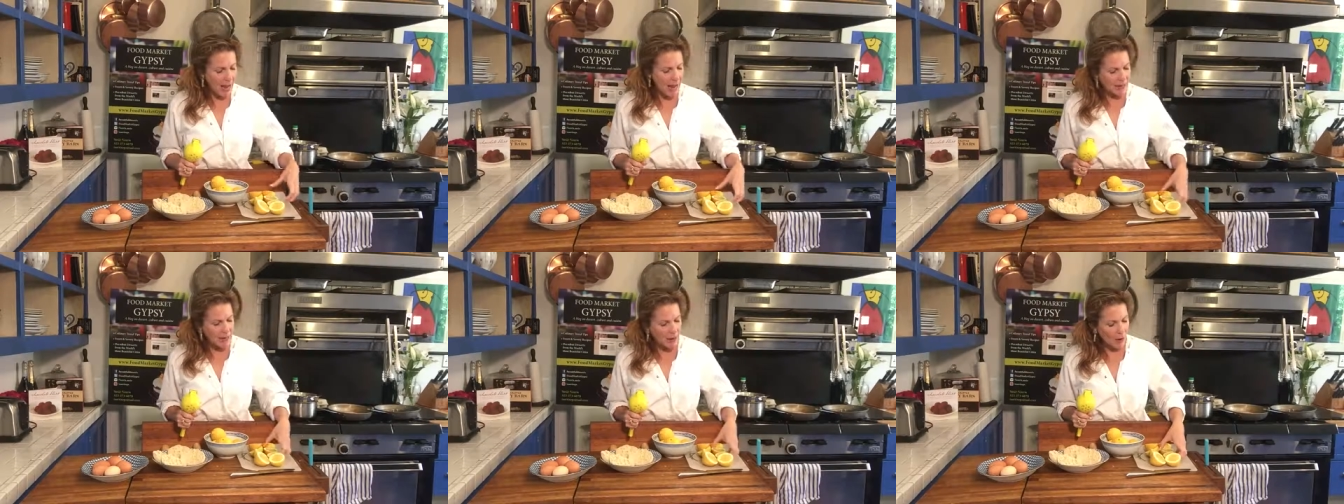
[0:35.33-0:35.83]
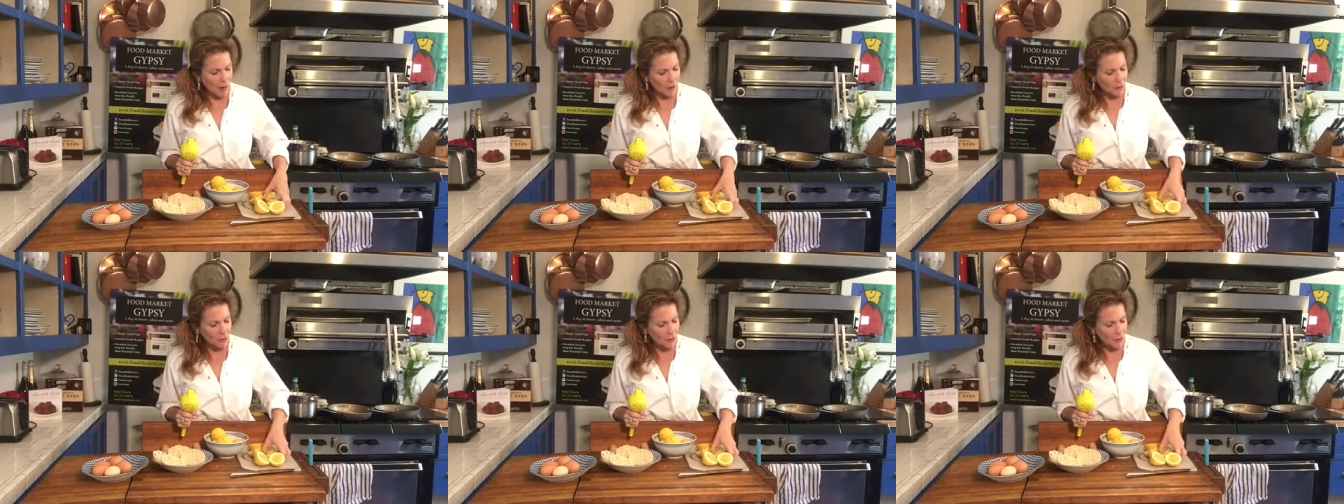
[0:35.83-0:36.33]
And I
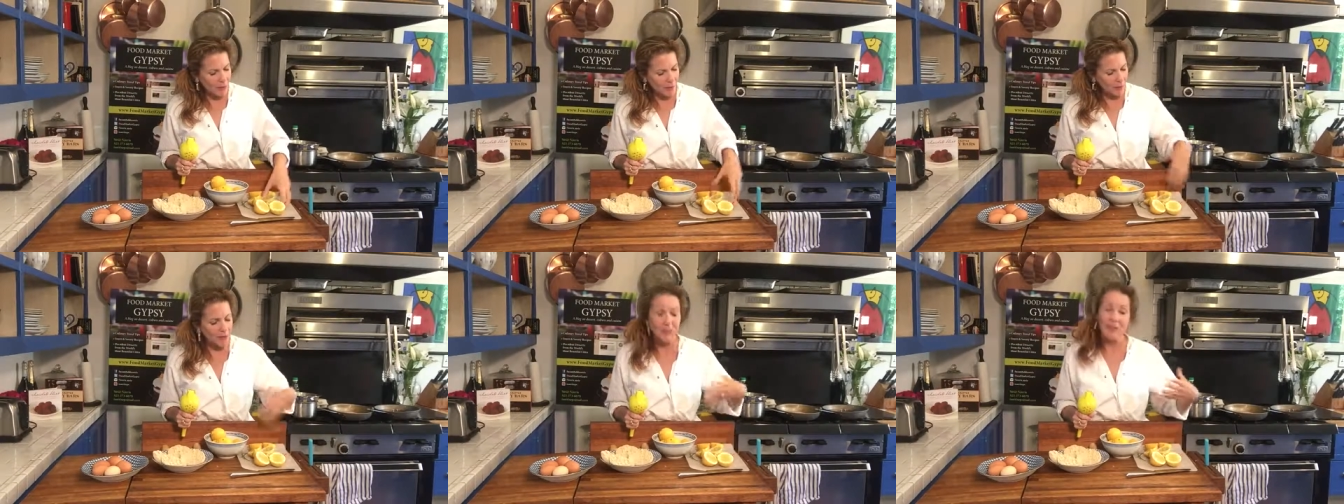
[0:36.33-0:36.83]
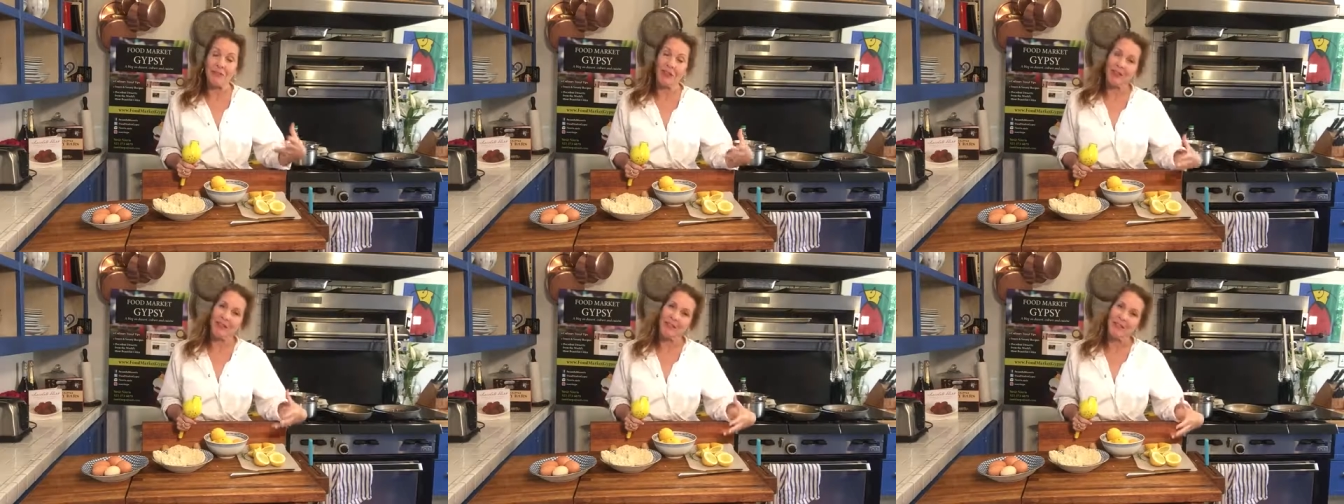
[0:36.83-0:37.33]
also save
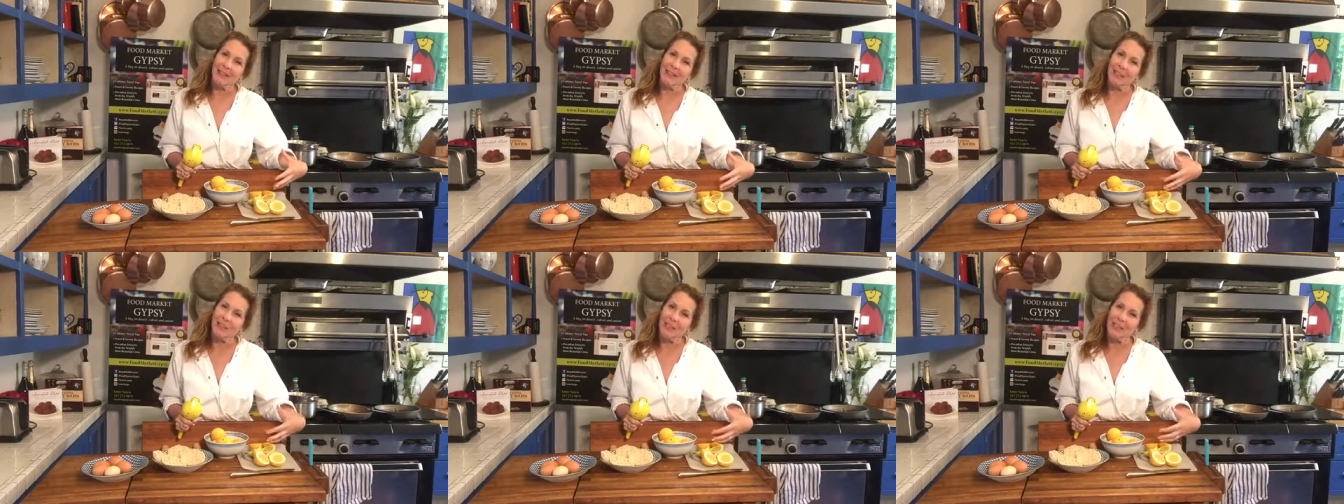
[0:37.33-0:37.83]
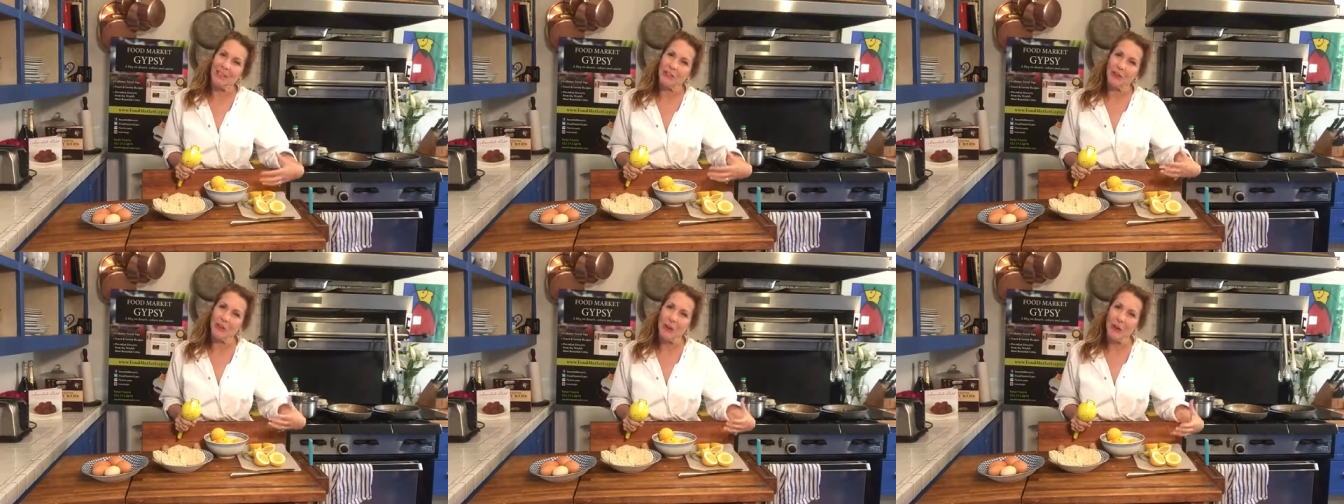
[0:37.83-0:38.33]
the seeds
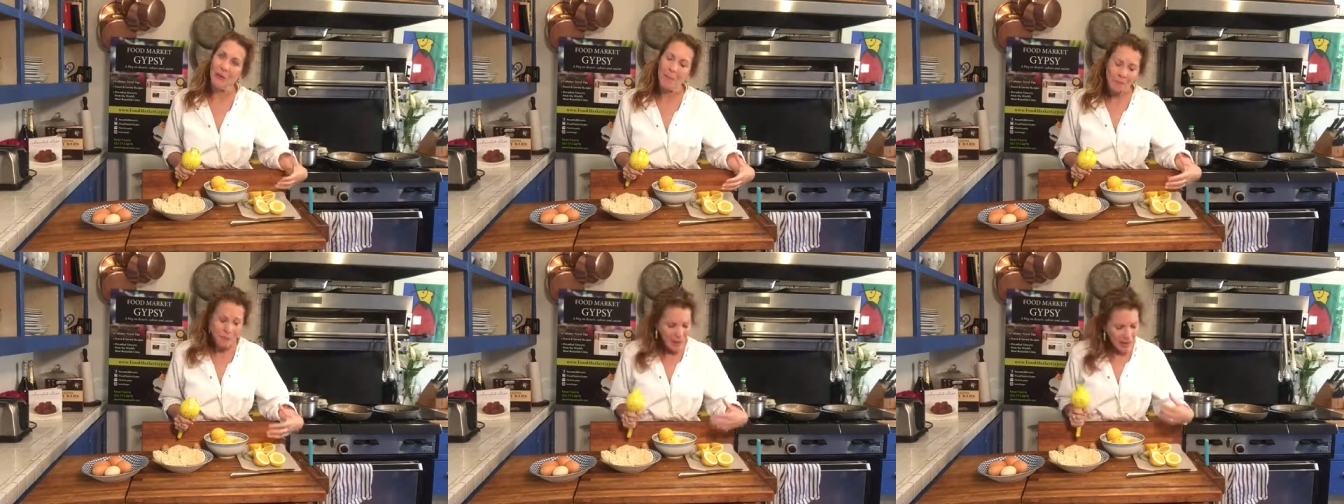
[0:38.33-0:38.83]
as we go,